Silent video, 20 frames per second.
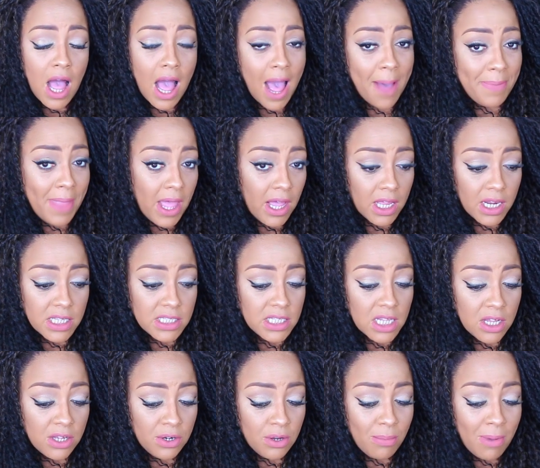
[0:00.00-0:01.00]
I'm not going to
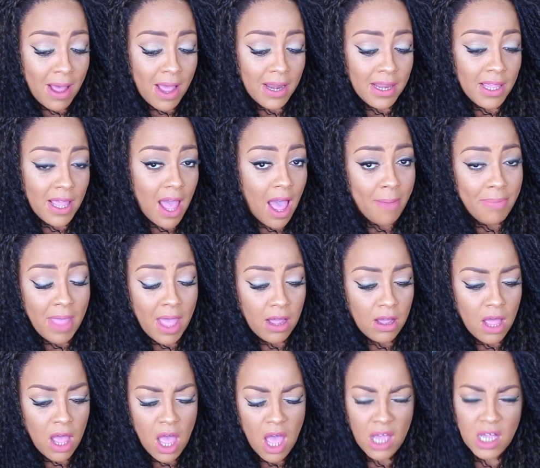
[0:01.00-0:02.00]
tell nobody. I'm
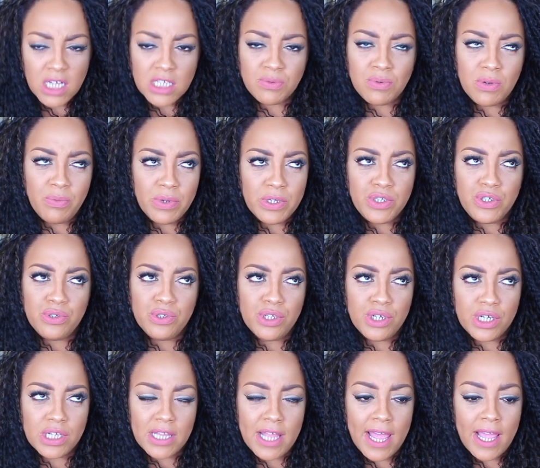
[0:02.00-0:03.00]
not. Because what would you
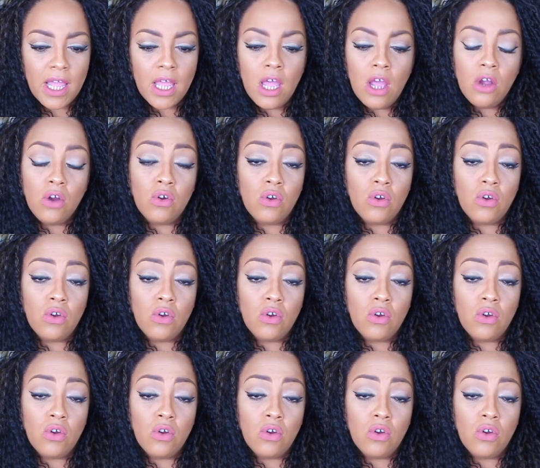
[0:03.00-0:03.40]
look like?